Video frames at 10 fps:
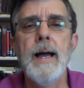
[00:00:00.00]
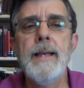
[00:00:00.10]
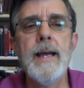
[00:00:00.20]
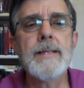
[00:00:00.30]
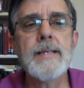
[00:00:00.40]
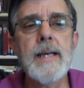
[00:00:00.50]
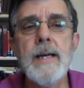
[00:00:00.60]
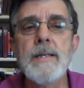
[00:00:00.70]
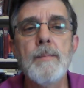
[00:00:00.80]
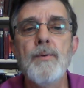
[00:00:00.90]
and yet
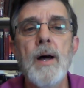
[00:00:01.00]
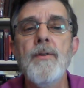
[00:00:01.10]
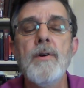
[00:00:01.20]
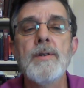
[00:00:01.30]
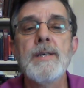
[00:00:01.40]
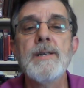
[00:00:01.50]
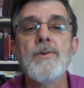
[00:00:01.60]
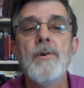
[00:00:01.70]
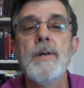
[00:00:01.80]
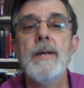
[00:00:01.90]
sees a brother or
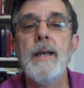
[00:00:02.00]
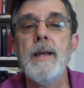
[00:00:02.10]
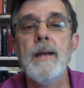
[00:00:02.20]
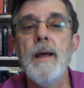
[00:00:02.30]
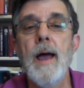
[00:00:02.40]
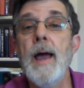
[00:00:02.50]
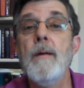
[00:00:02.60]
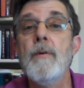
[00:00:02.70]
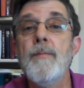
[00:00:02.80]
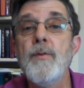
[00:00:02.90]
sister in need
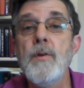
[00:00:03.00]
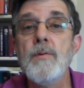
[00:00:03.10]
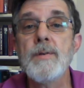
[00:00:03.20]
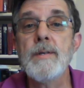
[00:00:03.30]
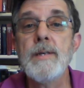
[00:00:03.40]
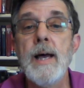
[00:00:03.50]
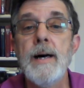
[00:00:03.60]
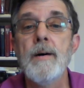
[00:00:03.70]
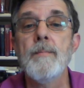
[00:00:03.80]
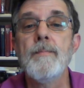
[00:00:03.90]
and refuses
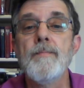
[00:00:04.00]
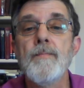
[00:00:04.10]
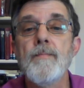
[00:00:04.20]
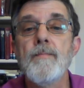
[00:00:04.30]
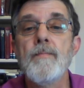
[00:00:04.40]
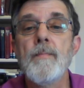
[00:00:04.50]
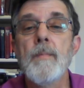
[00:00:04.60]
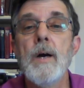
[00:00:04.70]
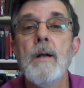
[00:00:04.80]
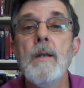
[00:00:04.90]
help?
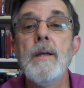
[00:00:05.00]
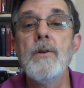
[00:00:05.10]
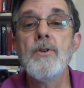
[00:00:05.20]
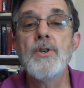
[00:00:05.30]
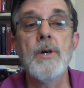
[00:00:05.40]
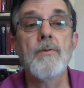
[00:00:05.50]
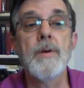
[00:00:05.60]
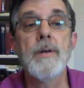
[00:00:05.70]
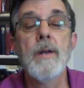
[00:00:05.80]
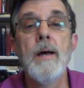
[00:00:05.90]
Little
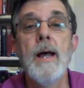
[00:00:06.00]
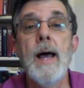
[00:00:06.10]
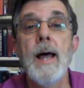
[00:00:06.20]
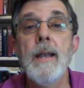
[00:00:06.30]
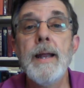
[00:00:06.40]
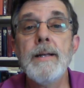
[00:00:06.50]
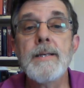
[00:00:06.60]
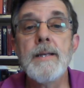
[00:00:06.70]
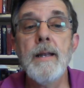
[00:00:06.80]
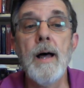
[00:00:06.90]
children, let
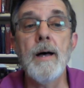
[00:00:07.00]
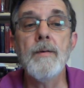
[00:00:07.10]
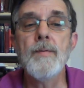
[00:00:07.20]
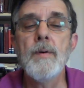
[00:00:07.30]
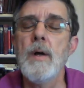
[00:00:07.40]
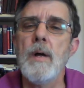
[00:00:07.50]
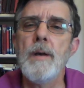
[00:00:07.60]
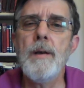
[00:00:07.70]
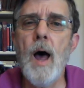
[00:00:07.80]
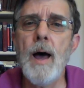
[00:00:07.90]
us love
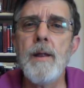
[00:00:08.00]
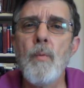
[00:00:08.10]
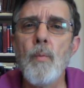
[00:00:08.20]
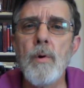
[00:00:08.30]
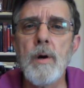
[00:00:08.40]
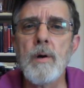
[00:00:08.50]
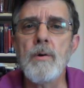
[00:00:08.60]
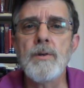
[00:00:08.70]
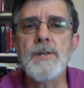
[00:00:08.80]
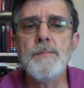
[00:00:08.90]
not in word
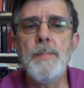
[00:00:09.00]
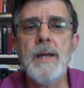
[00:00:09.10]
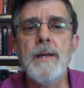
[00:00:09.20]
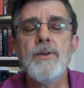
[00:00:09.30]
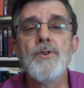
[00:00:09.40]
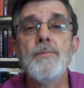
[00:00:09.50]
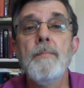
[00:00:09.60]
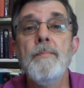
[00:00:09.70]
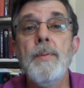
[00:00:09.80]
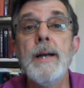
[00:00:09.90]
or speech,
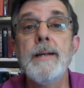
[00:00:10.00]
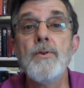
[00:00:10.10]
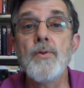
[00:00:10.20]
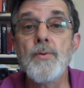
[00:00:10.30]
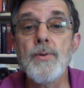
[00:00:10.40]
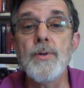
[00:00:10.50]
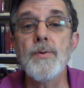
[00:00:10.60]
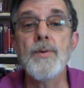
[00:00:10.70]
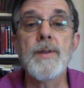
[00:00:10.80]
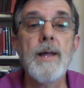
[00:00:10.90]
but in
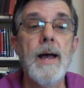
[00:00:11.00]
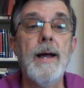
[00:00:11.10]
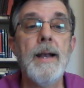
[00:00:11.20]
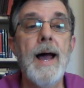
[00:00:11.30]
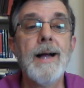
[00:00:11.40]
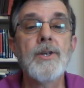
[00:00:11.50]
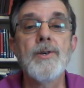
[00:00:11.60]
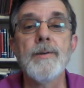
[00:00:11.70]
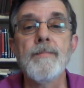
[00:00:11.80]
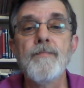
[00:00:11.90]
truth and
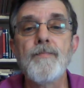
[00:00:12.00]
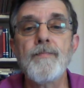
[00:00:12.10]
action.